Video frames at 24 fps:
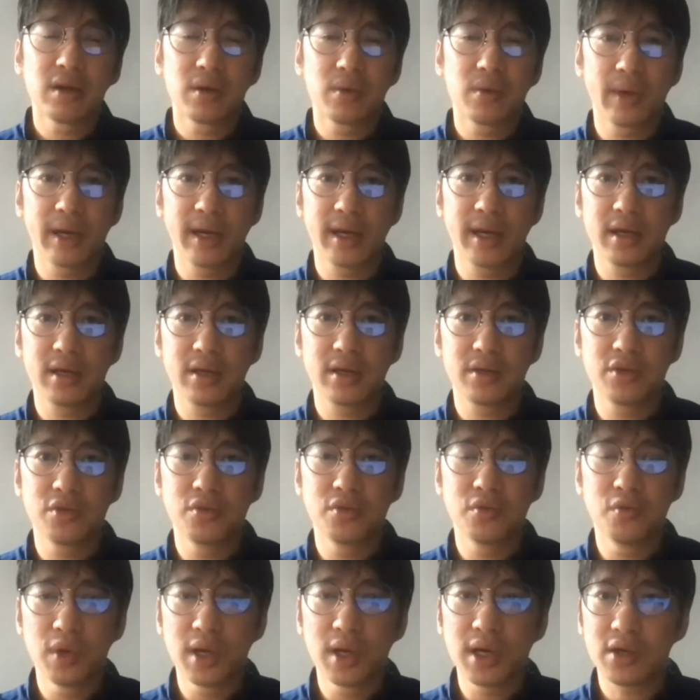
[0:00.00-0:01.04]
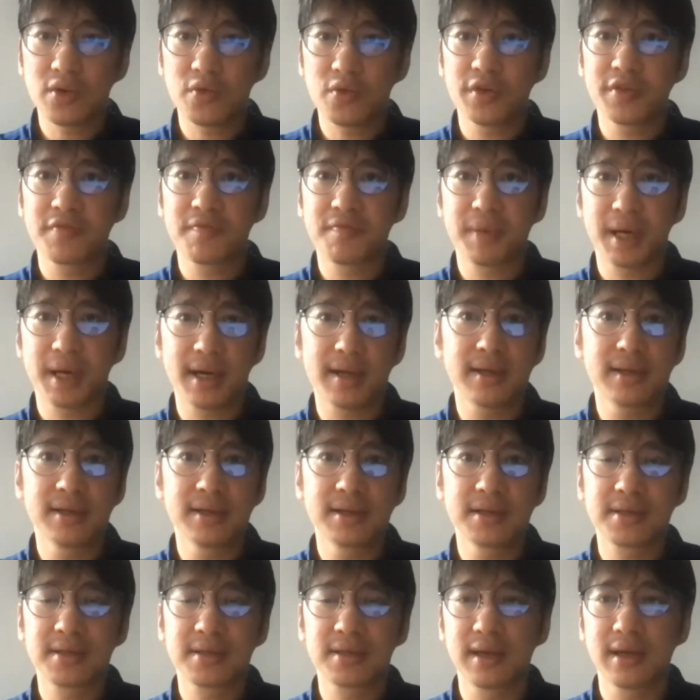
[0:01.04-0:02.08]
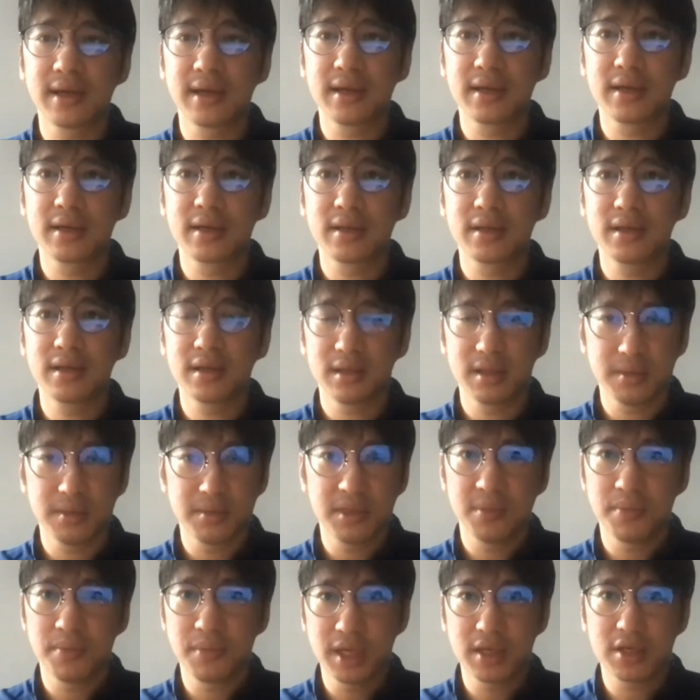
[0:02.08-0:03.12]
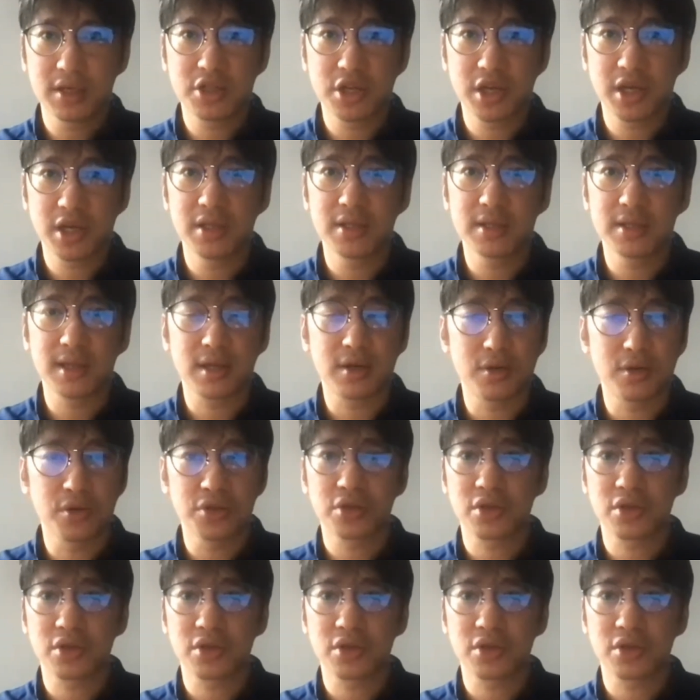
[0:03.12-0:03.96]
where you work with partners like the big chains like Cold